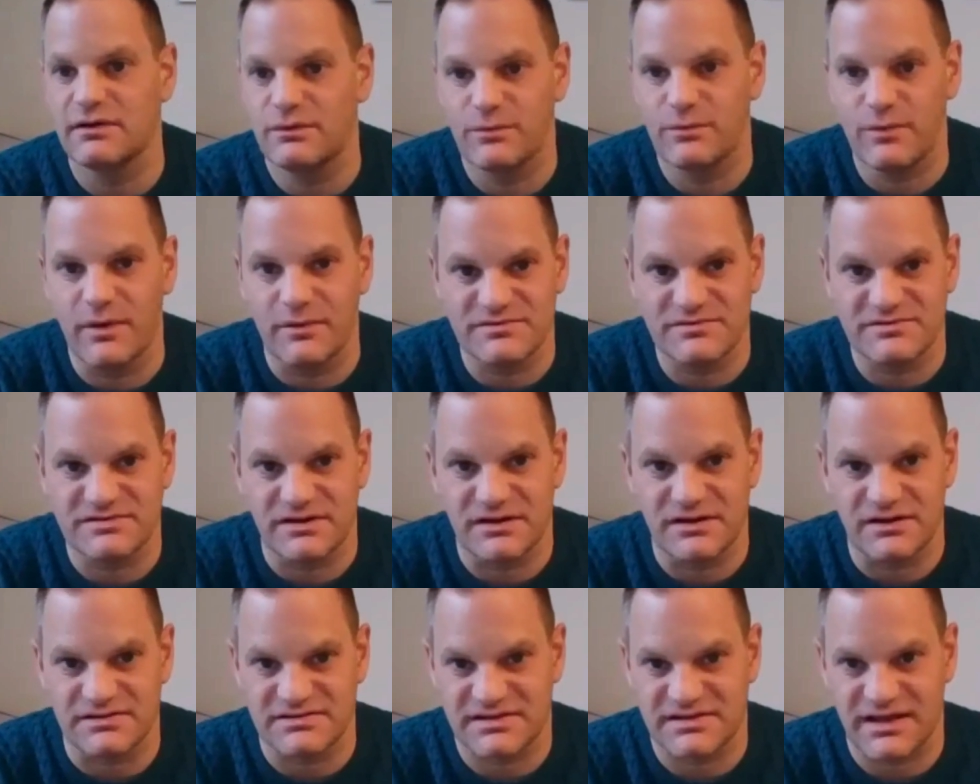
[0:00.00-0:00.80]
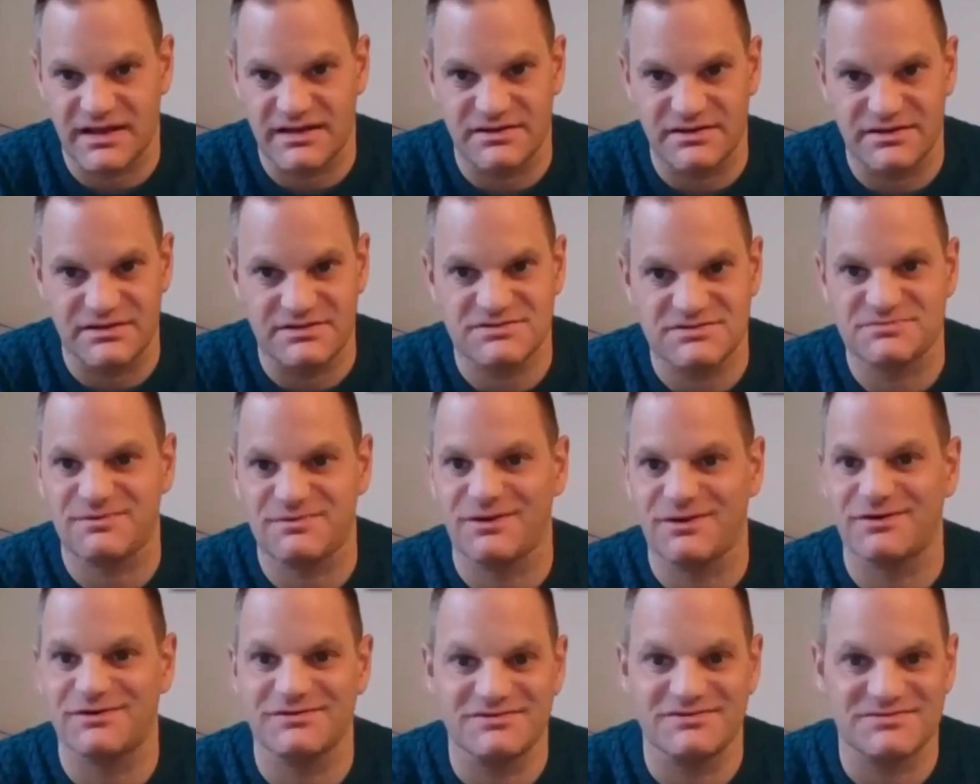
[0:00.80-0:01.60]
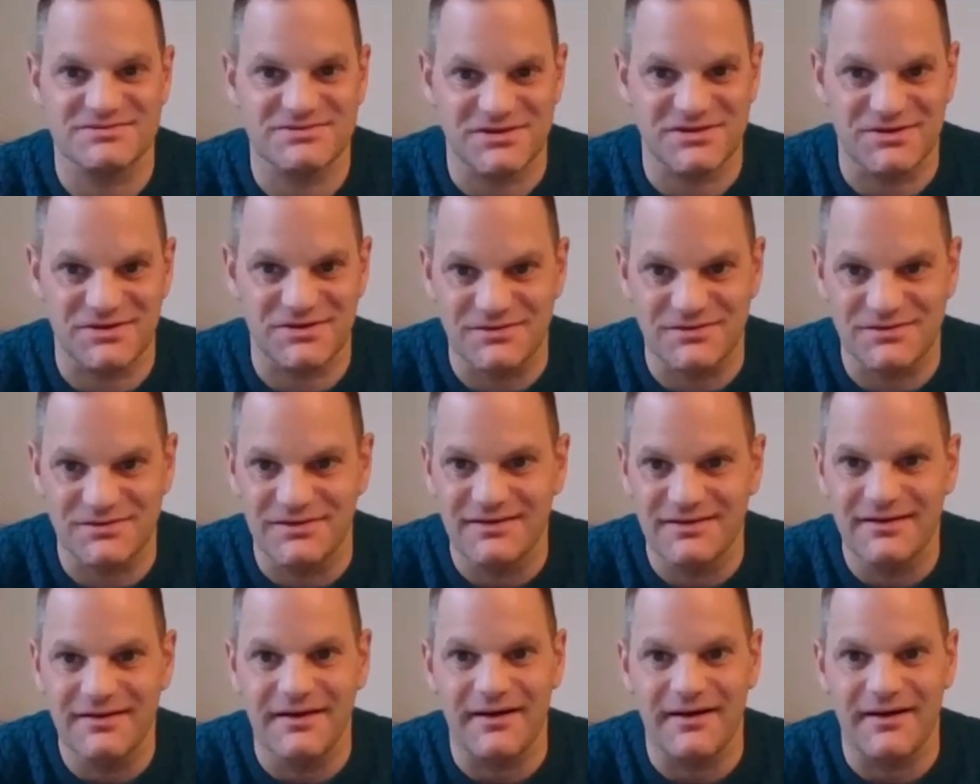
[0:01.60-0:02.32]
When was the last candidate spoken to?